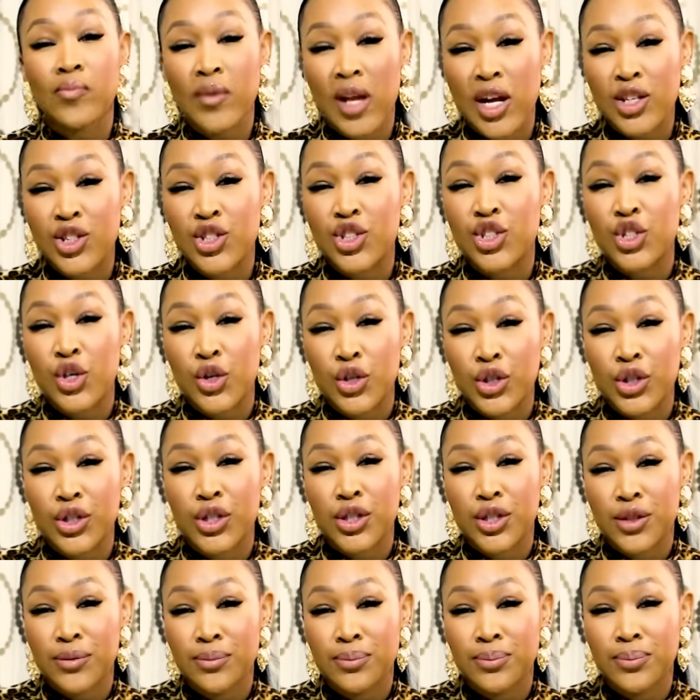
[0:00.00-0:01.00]
It's so
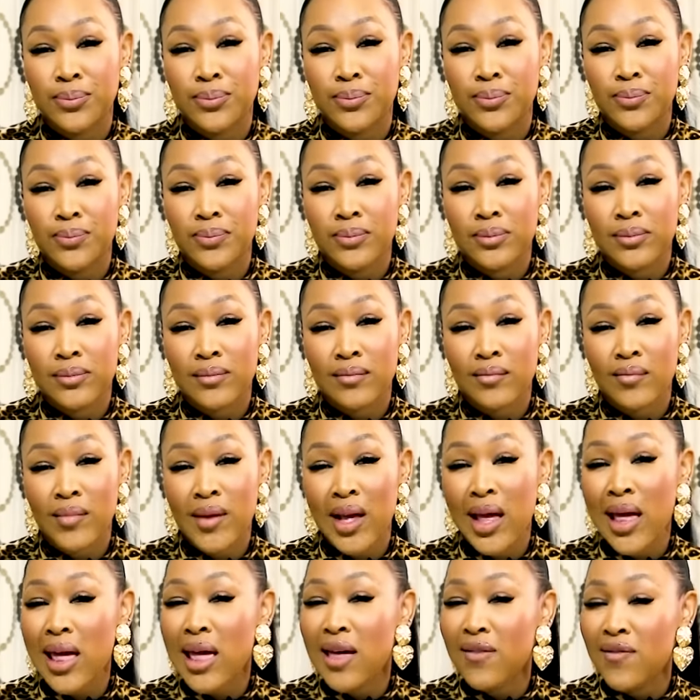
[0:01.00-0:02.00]
good.
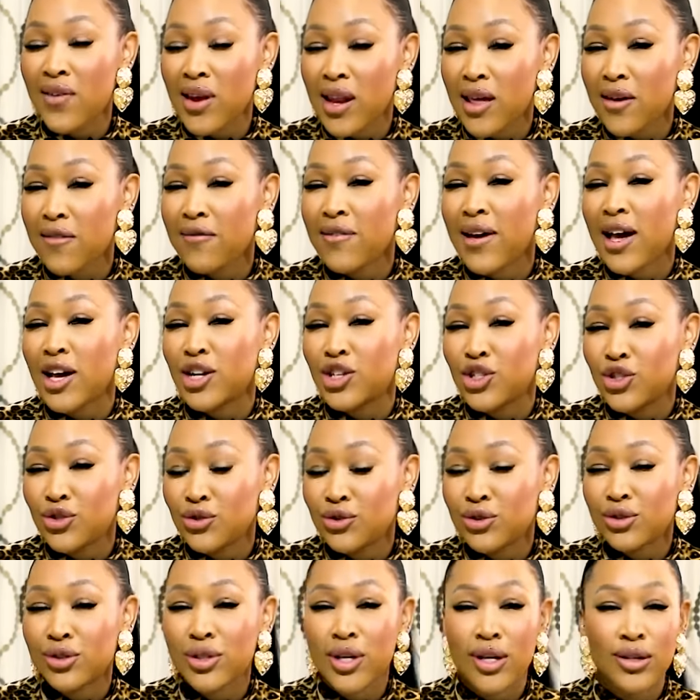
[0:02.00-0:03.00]
Even if I
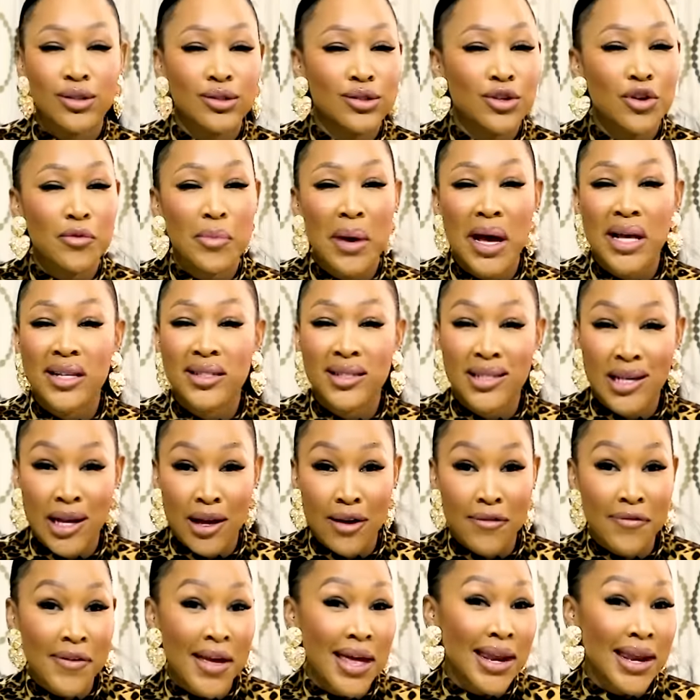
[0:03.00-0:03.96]
do say so myself,